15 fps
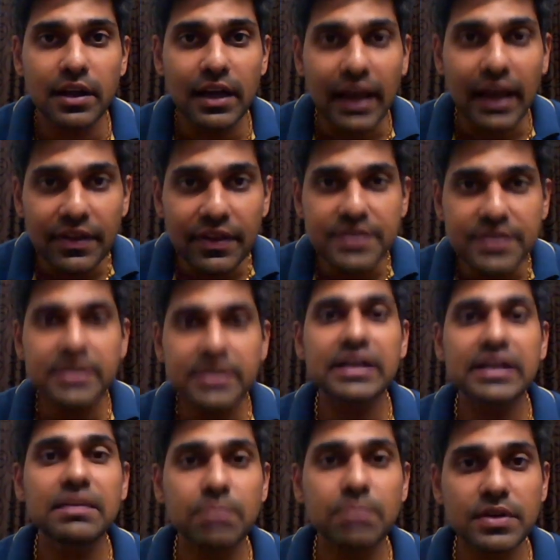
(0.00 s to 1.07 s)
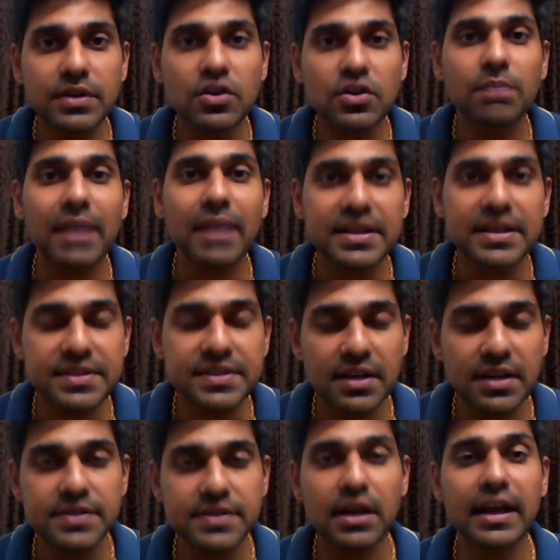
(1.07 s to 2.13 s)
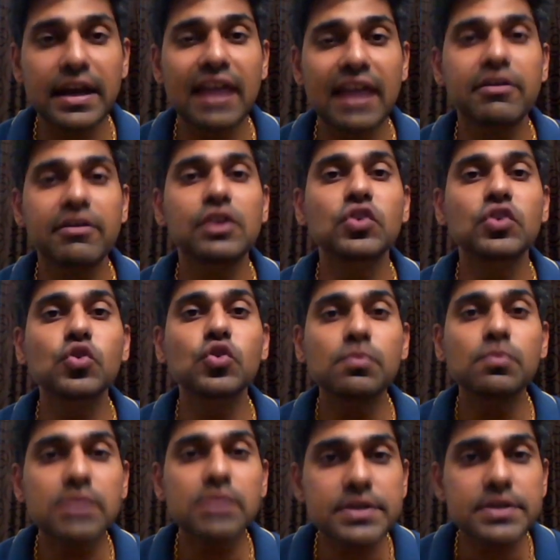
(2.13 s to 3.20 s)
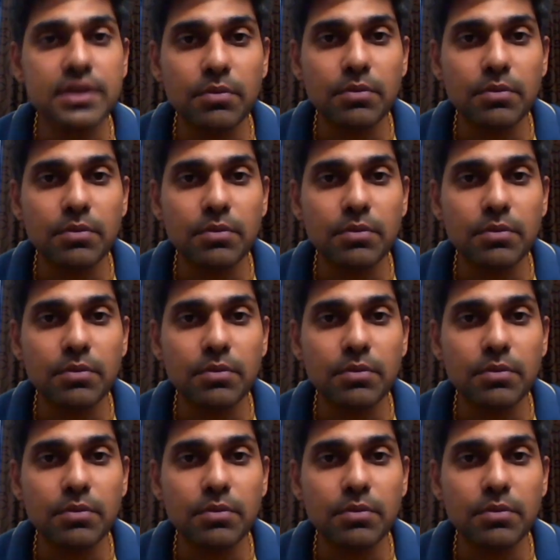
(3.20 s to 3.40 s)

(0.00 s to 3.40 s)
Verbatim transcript: And these creepers or parasites are having numerous number